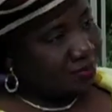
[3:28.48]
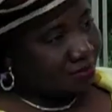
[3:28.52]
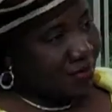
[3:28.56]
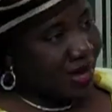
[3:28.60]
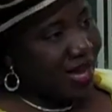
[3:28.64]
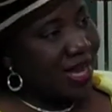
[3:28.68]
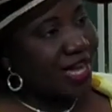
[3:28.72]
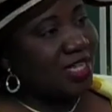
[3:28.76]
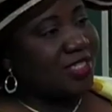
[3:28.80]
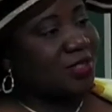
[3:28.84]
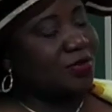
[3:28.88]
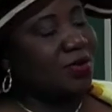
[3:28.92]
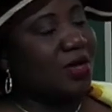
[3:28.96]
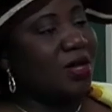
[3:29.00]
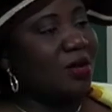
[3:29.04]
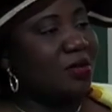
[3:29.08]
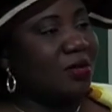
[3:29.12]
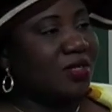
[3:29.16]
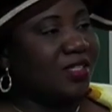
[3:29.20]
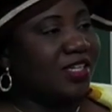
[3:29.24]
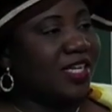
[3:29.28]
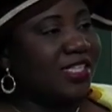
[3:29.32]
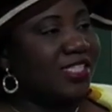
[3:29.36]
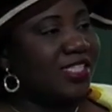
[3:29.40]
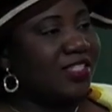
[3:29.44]
out to us
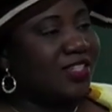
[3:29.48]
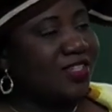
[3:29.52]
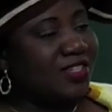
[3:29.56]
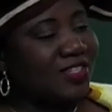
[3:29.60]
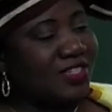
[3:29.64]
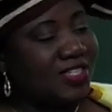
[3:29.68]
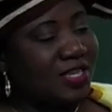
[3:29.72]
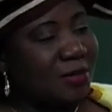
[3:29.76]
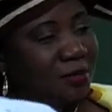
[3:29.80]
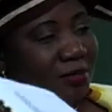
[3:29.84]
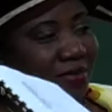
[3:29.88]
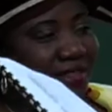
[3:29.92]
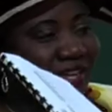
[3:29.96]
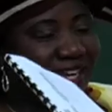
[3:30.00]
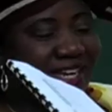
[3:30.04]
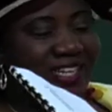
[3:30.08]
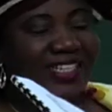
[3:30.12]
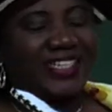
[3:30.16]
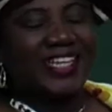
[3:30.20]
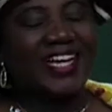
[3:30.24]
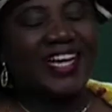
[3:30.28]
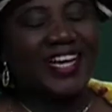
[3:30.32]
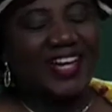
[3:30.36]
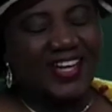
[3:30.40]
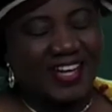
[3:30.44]
to accept them
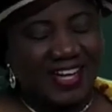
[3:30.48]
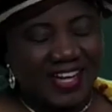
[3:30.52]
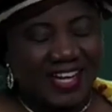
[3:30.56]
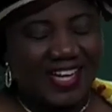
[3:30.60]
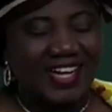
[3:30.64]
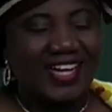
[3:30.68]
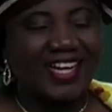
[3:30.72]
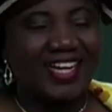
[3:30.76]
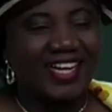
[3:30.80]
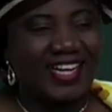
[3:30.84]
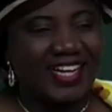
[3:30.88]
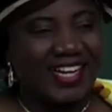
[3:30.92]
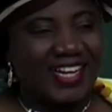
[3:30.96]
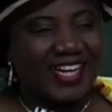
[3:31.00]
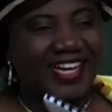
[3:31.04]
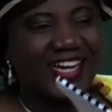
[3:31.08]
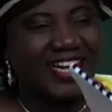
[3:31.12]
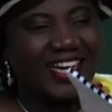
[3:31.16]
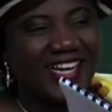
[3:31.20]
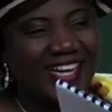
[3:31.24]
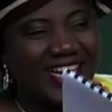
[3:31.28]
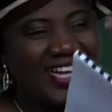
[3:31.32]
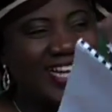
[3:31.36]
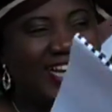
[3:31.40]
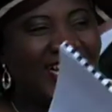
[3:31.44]
and nurture
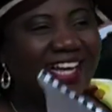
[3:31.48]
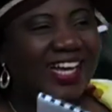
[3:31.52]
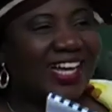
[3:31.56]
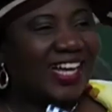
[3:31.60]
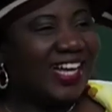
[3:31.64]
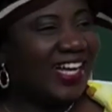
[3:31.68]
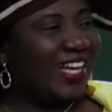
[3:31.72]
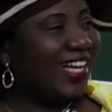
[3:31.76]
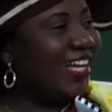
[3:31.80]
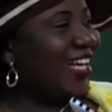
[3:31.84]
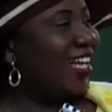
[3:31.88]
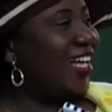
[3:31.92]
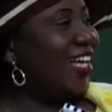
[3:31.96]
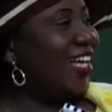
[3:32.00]
them, but